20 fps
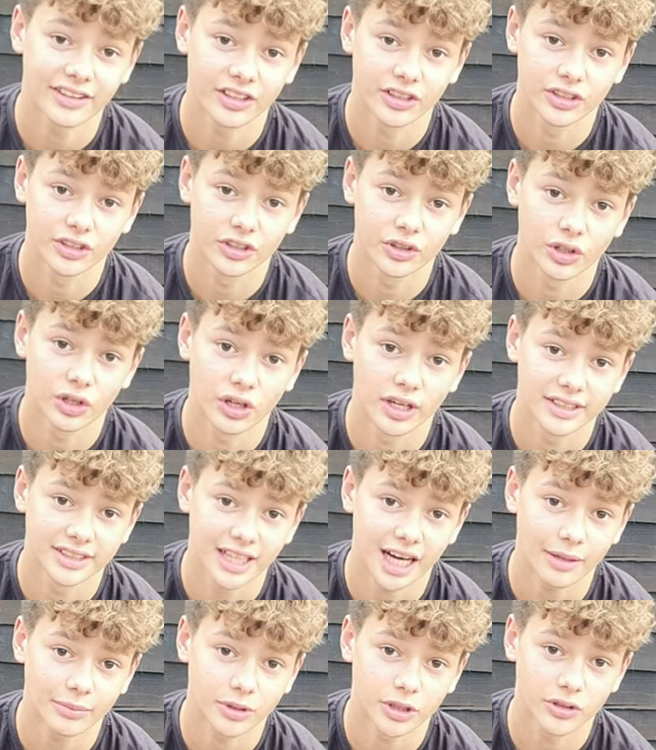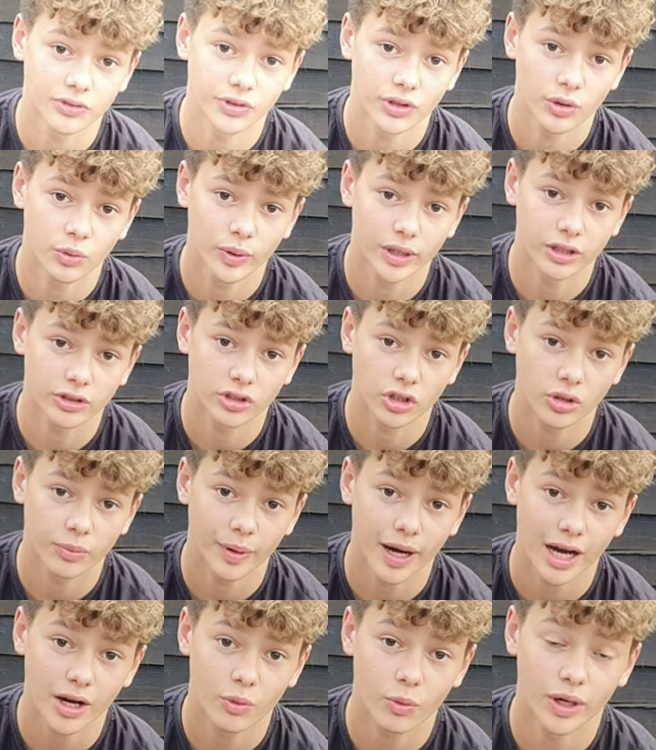the adapters for the wheels on the
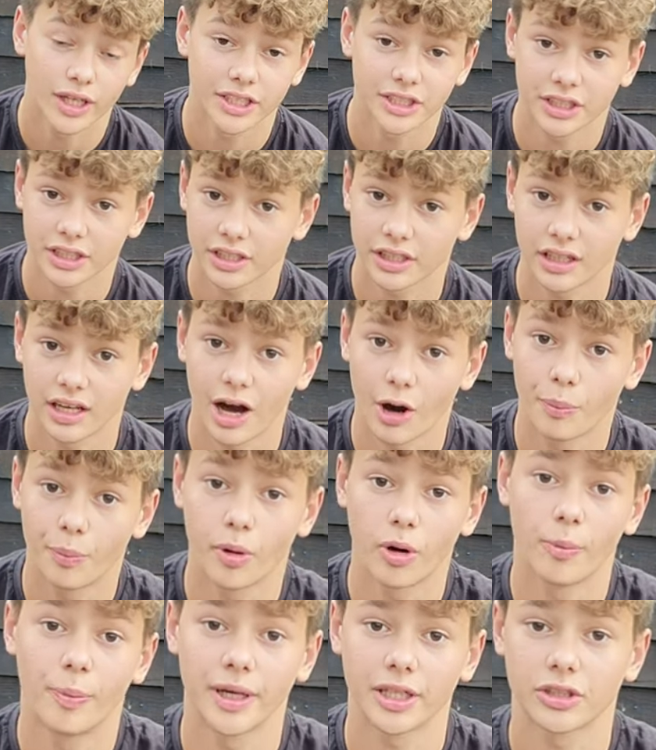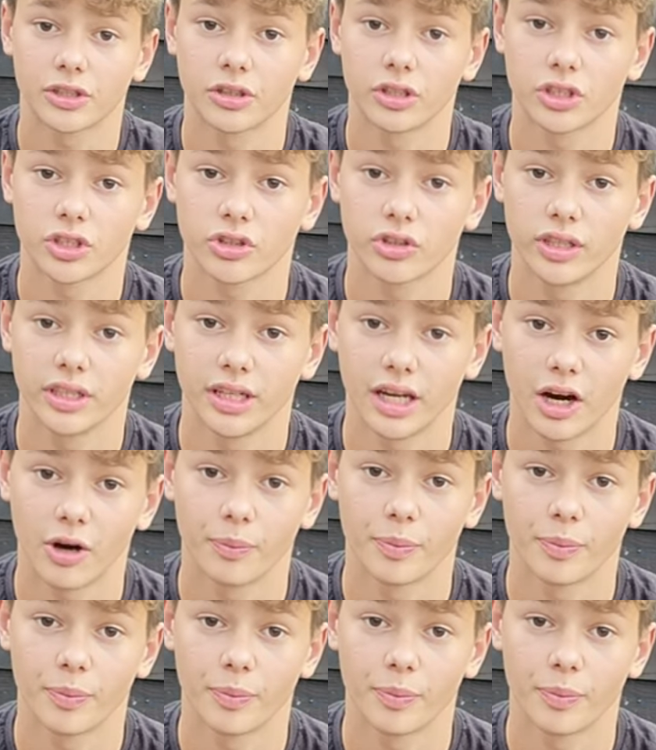back, which I'll put a picture on the screen now